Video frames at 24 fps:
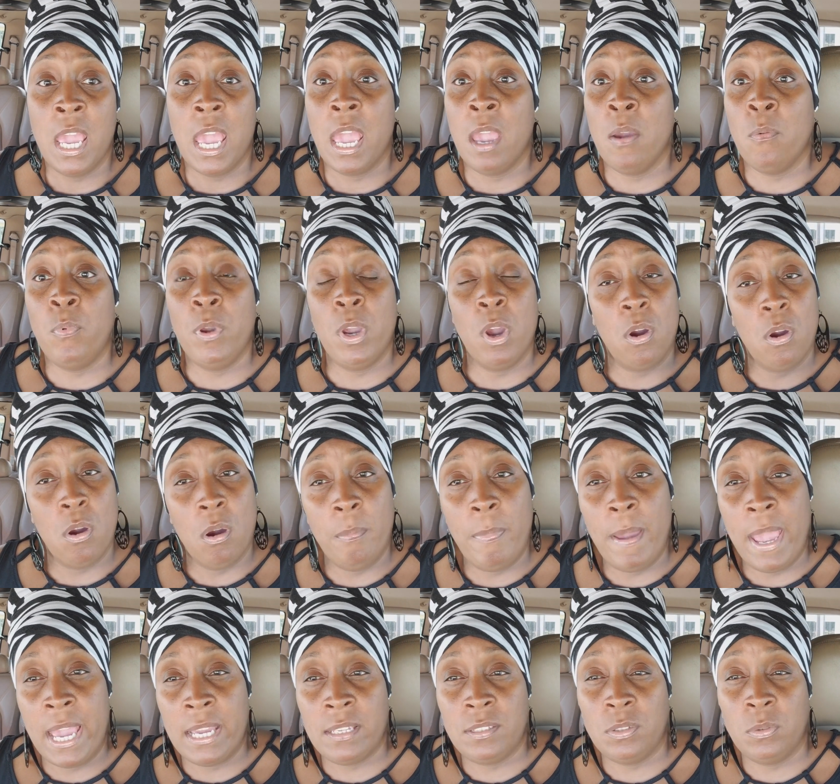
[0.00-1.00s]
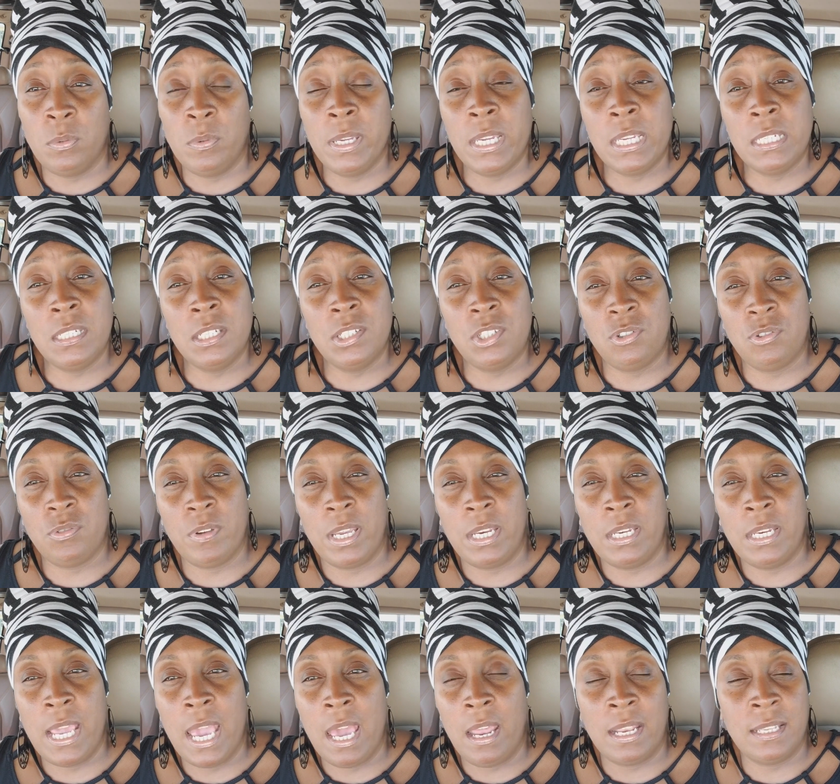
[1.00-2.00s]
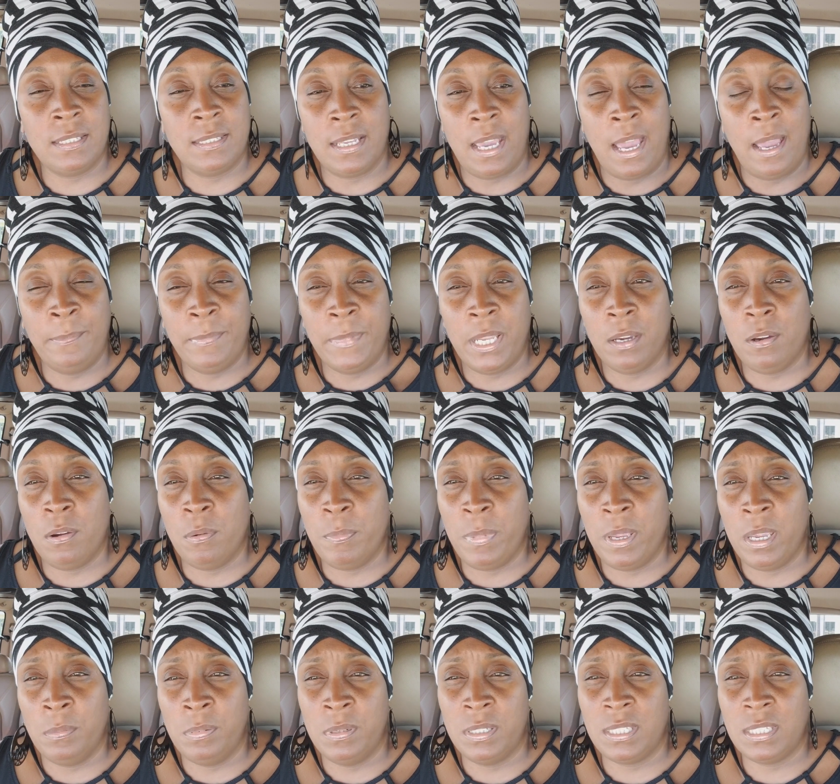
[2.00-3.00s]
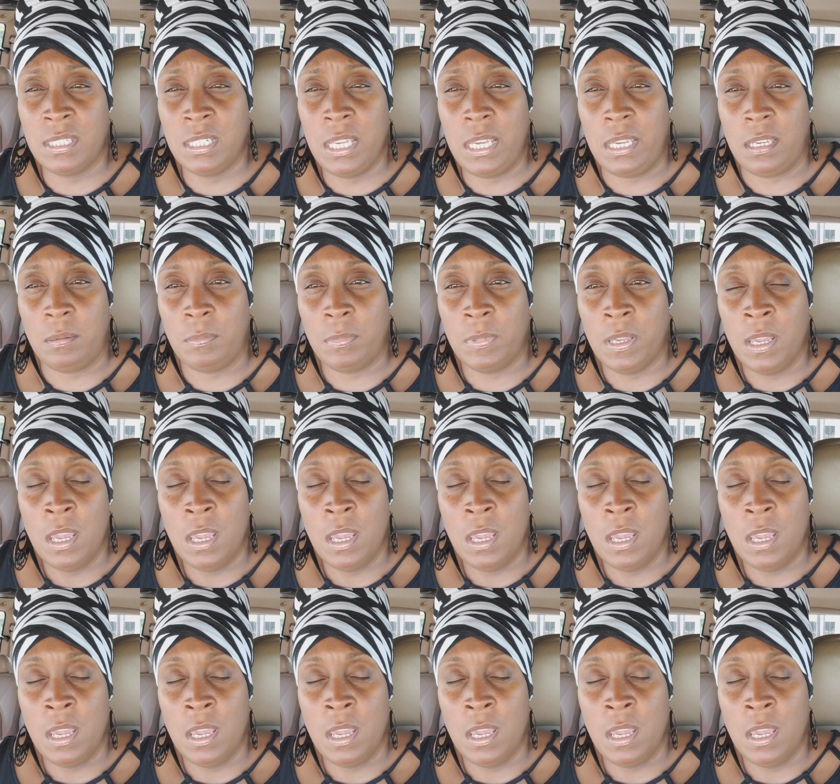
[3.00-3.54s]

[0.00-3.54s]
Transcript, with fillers: And we're going to go back so we get this straightened out. I said, I'm not going to be able to sleep.